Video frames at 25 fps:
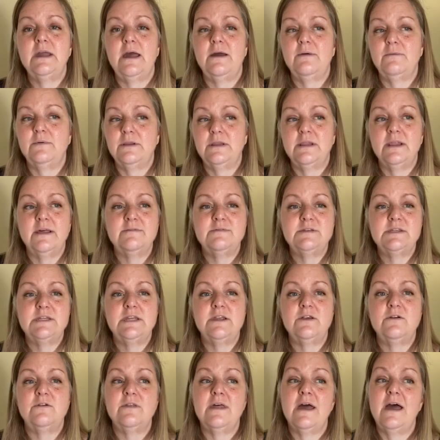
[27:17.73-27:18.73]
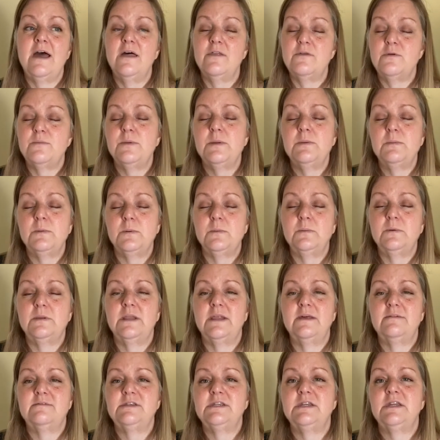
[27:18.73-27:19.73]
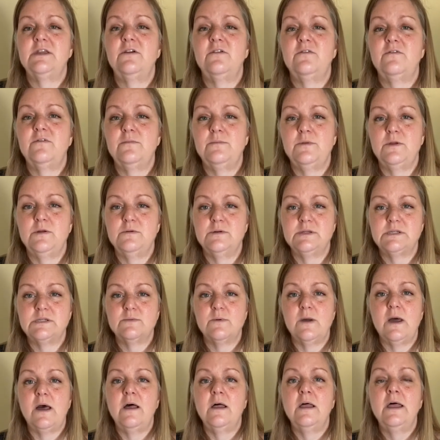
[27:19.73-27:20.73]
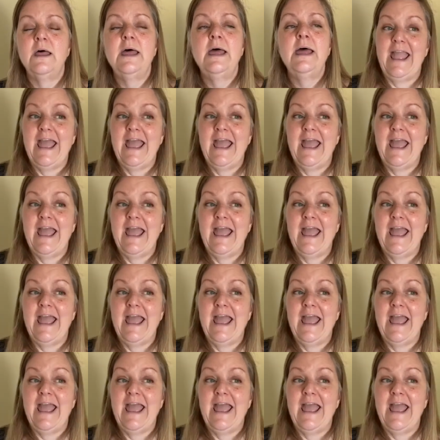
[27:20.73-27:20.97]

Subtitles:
I would love to hear that. Other people would love to hear from you as well.